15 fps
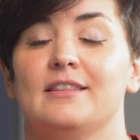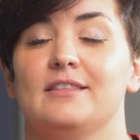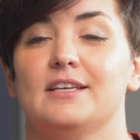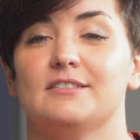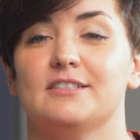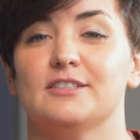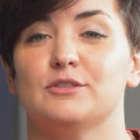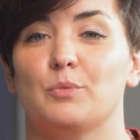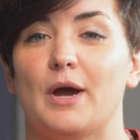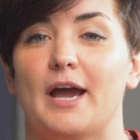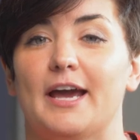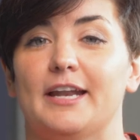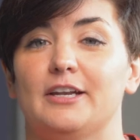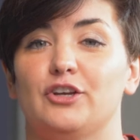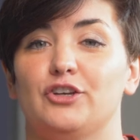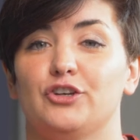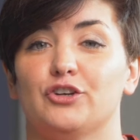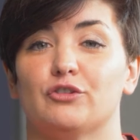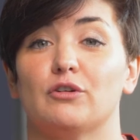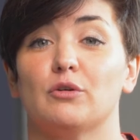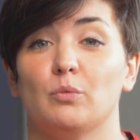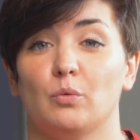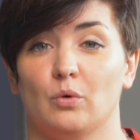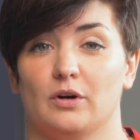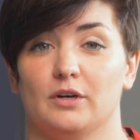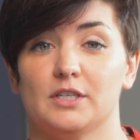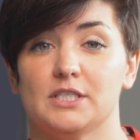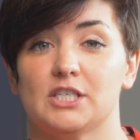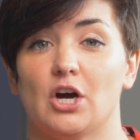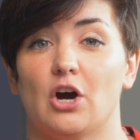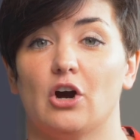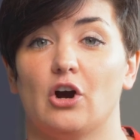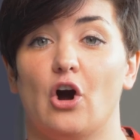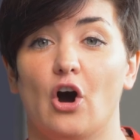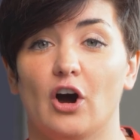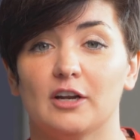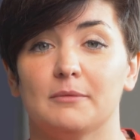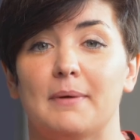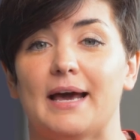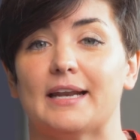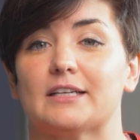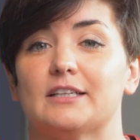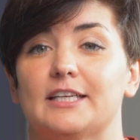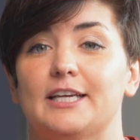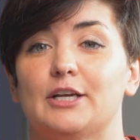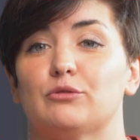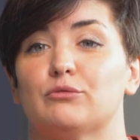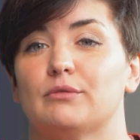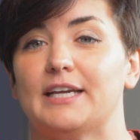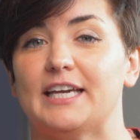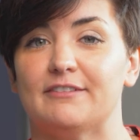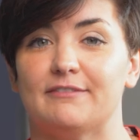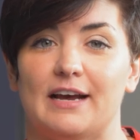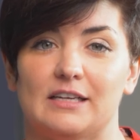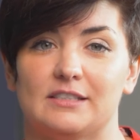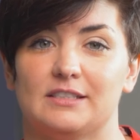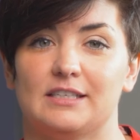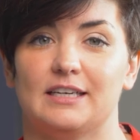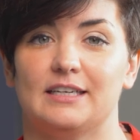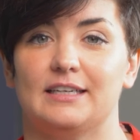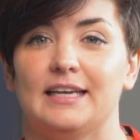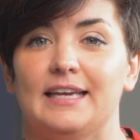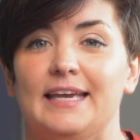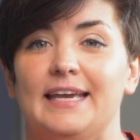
This is when your rewards are automatically reinvested